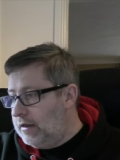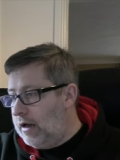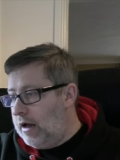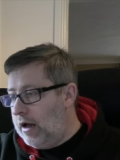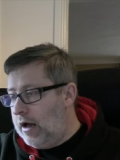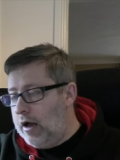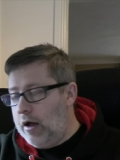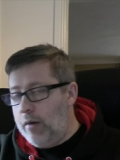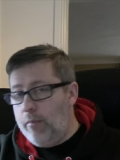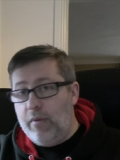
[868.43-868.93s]

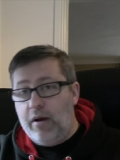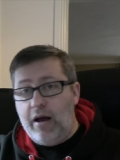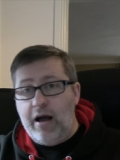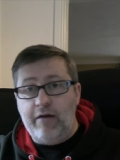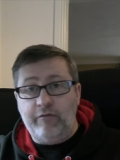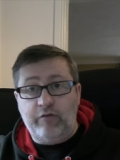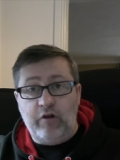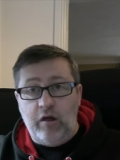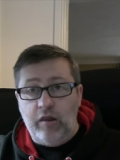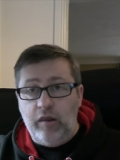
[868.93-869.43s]
Um,
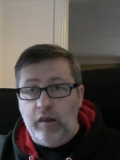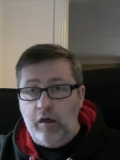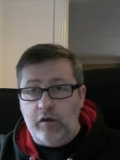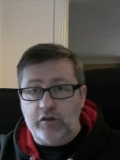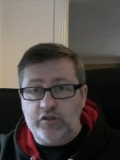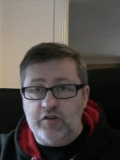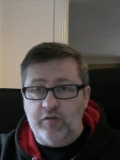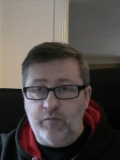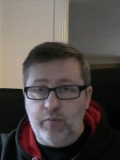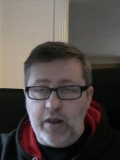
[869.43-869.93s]
I've got
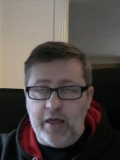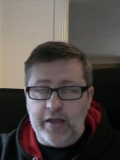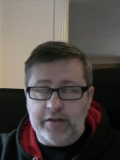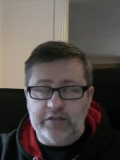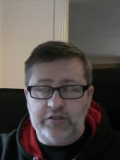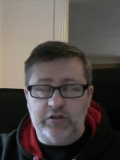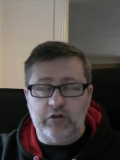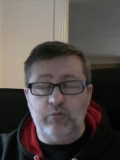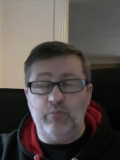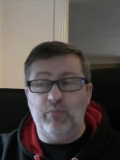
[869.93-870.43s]
lots of playing
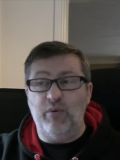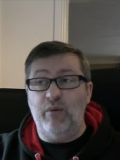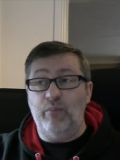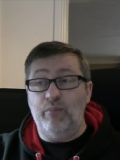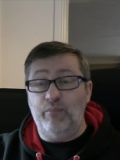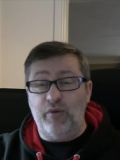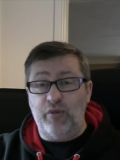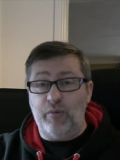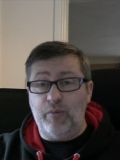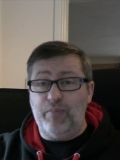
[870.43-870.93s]
to do, but,
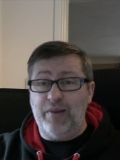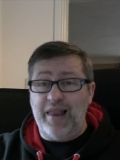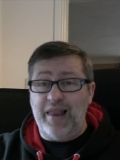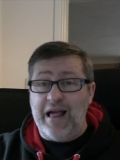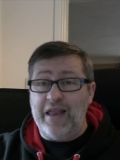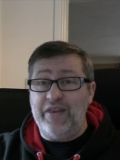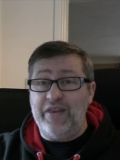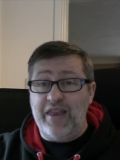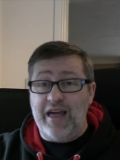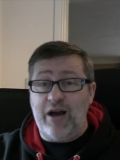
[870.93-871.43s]
but the
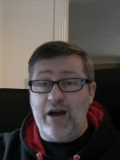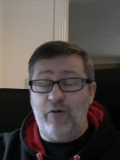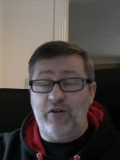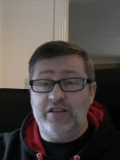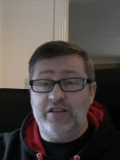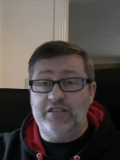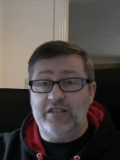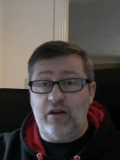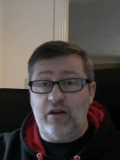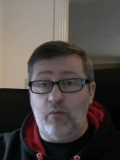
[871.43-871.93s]
plan now
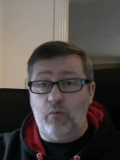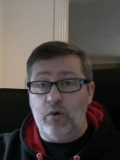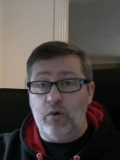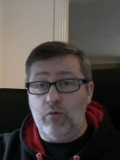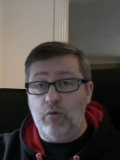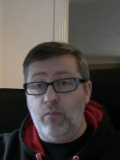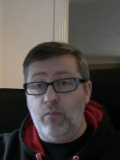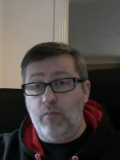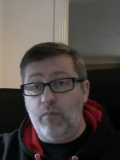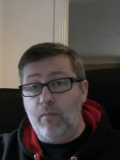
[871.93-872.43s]
is that we
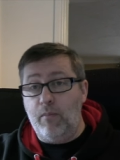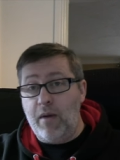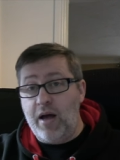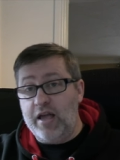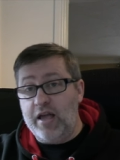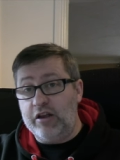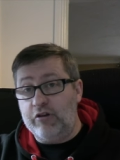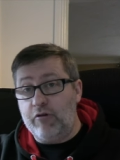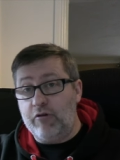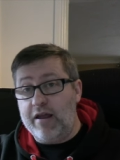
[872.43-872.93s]
will
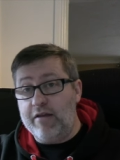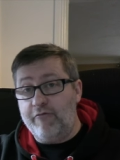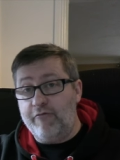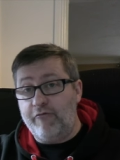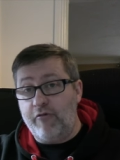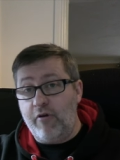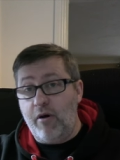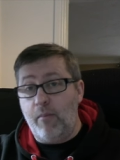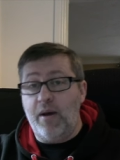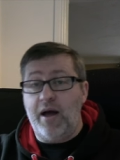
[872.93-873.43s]
migrate
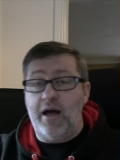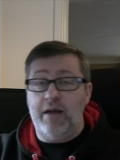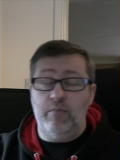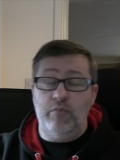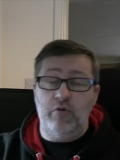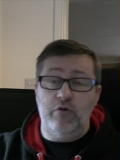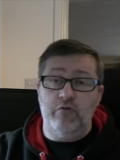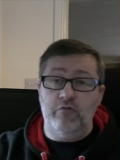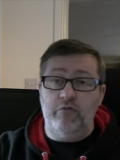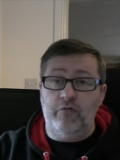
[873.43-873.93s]
from
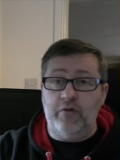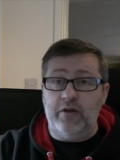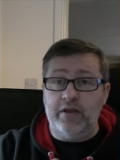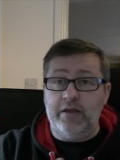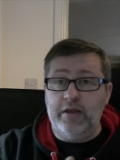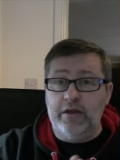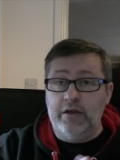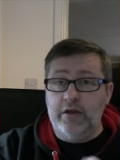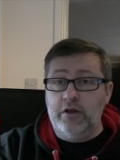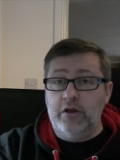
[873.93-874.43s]

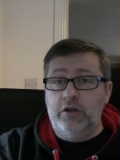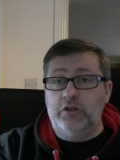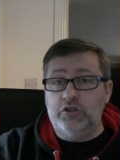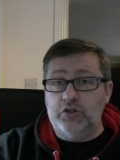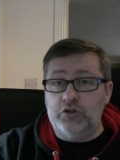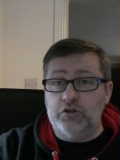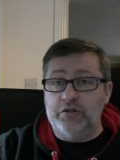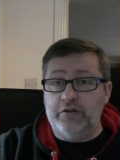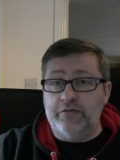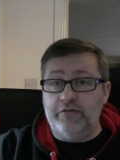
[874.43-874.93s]
iMovie
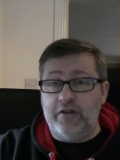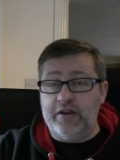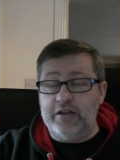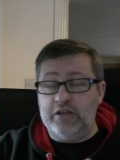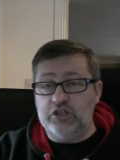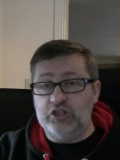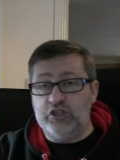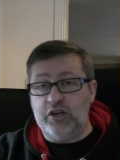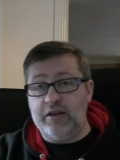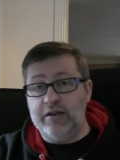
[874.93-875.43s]
to
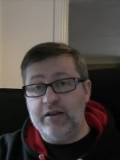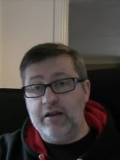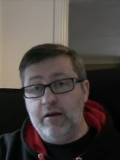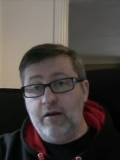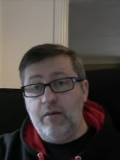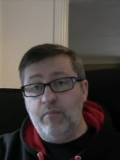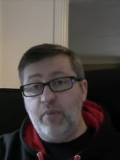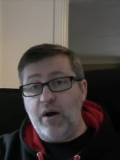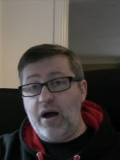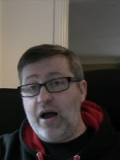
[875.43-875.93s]
DaVinci,
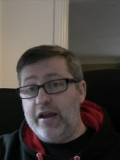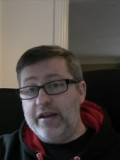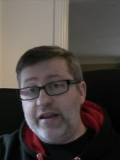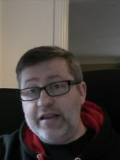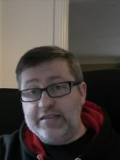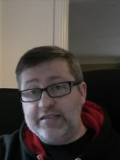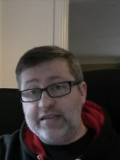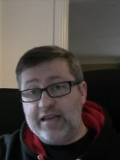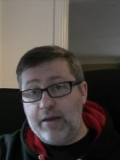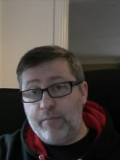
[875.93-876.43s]
but I
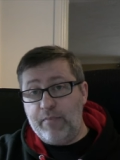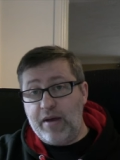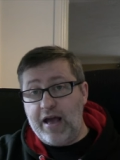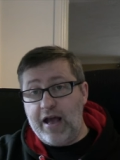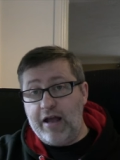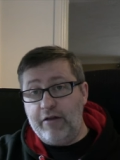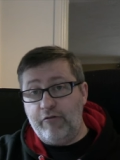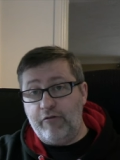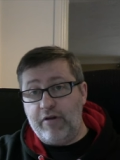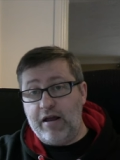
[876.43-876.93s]
need to get my
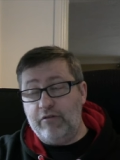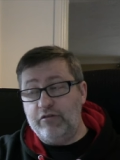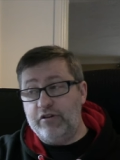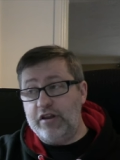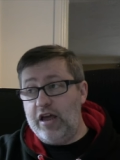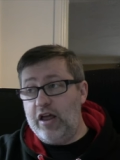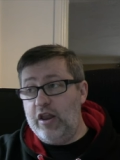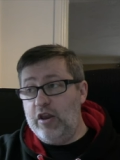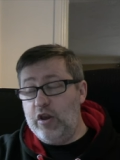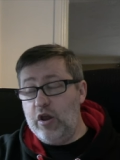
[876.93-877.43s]
head around
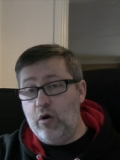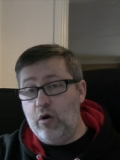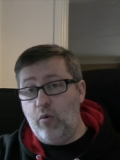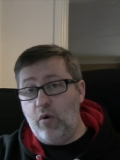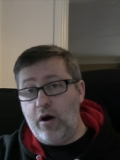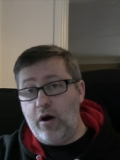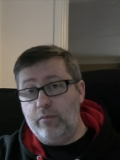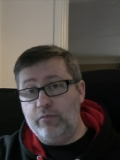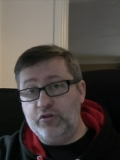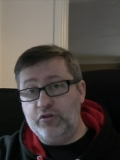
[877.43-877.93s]
it and know
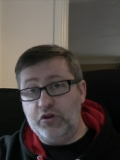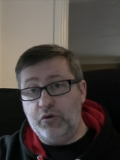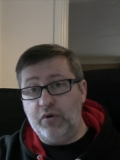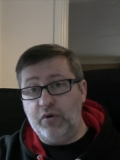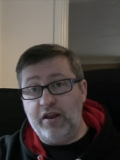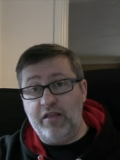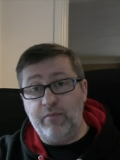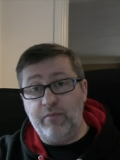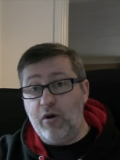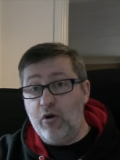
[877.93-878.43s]
what I'm
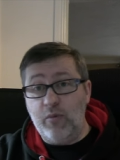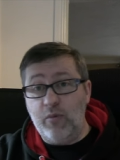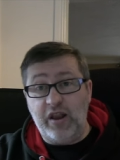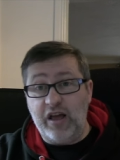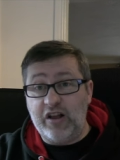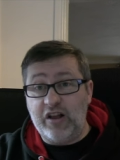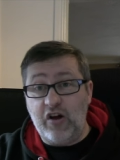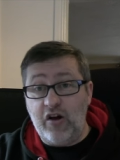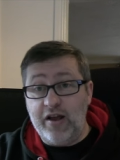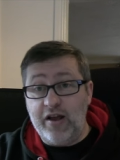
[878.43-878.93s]
doing. At the moment,
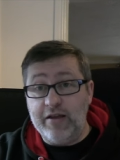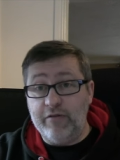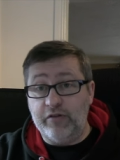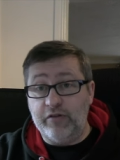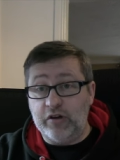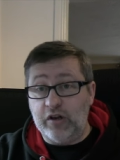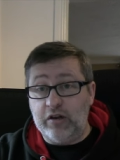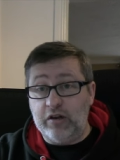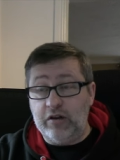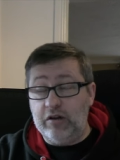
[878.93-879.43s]
I can't
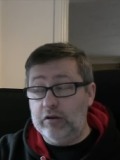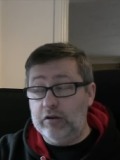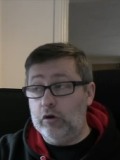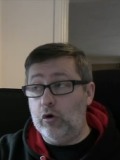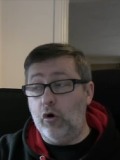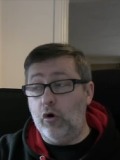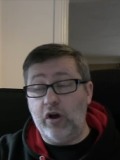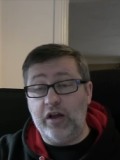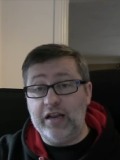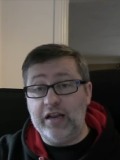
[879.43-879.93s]
even
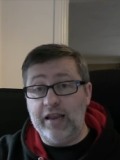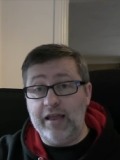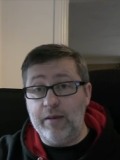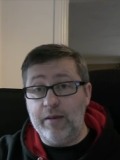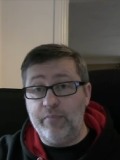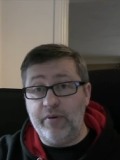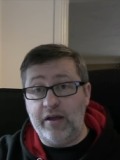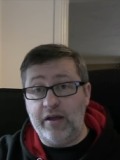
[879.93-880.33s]
cut a clip.